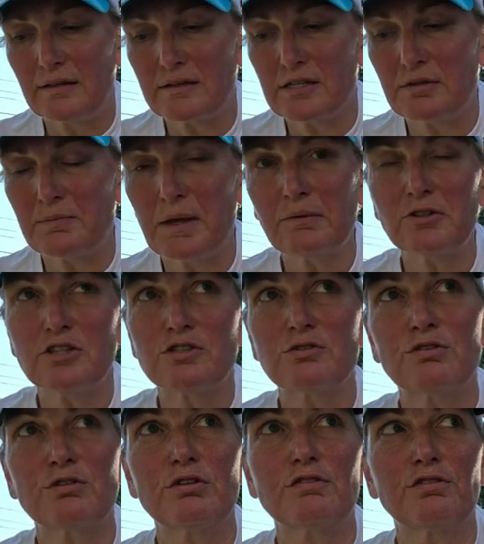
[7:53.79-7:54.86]
to be able to
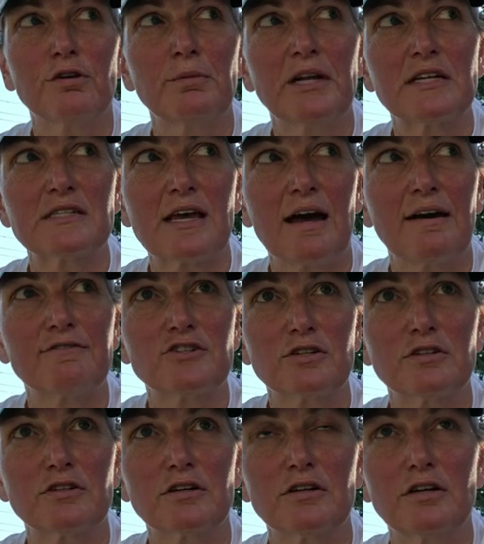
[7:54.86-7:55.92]
do 34 minutes
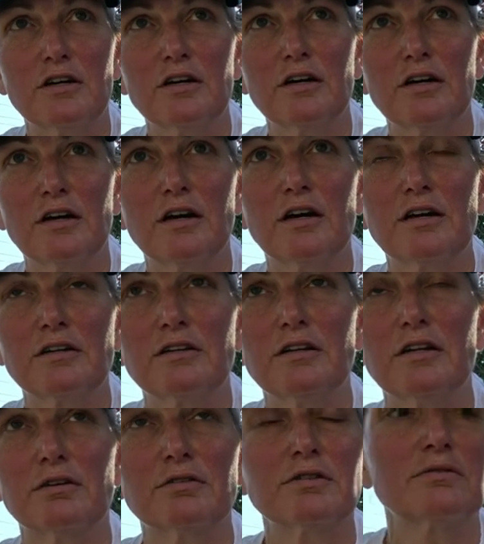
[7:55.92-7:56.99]
after, you know,